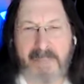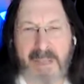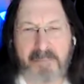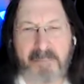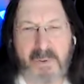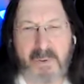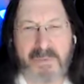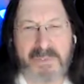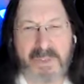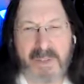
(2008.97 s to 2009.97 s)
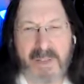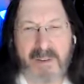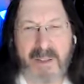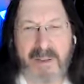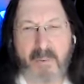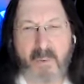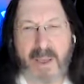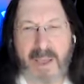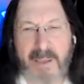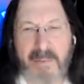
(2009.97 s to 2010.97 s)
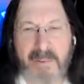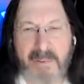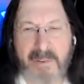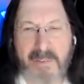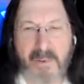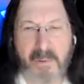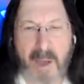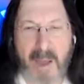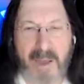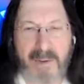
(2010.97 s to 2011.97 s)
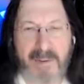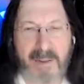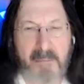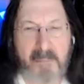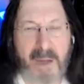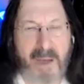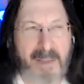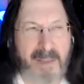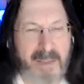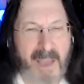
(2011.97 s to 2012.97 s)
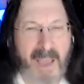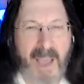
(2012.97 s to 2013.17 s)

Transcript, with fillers: It moves like a wave through mind and body.